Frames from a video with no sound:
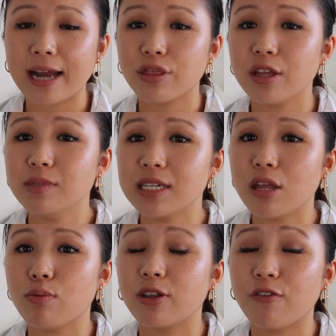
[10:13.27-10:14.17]
And some
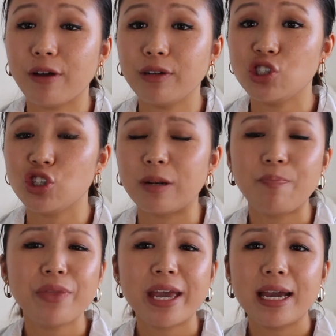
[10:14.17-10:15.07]
days when your foundation
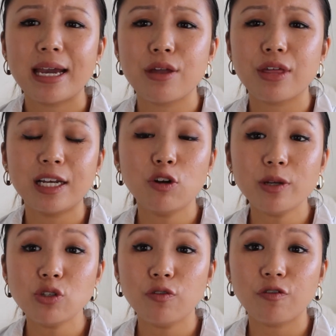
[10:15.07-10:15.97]
is a little
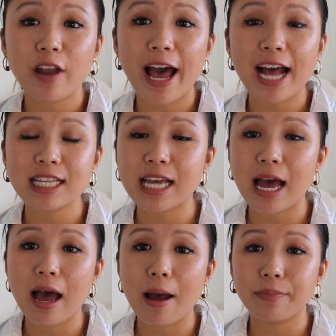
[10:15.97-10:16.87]
bit too flat,
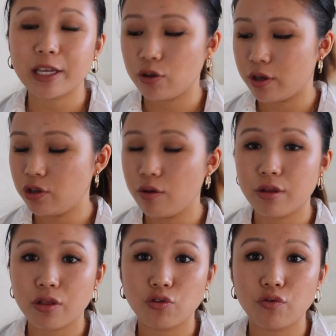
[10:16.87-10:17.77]
then you can use
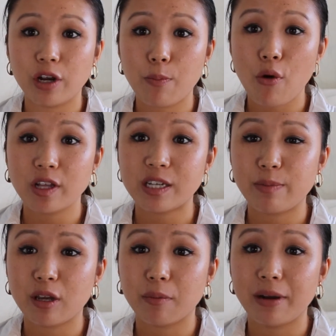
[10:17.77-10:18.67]
this to really brighten up
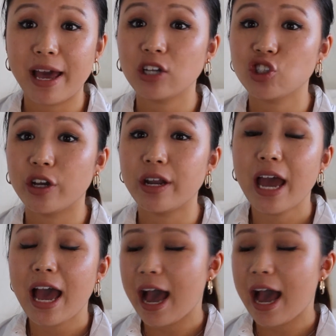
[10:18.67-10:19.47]
your complexion,